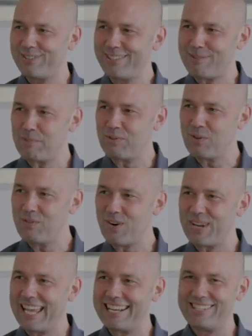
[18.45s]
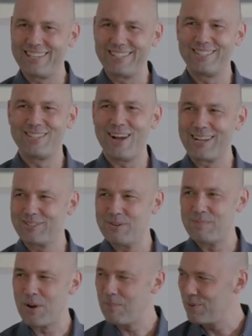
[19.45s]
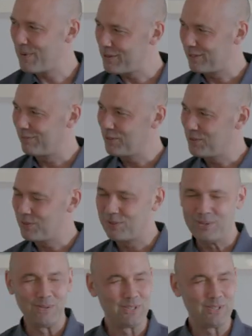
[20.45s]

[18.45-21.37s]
Some of you have already had a chance to talk to him. I hope the rest of you do too.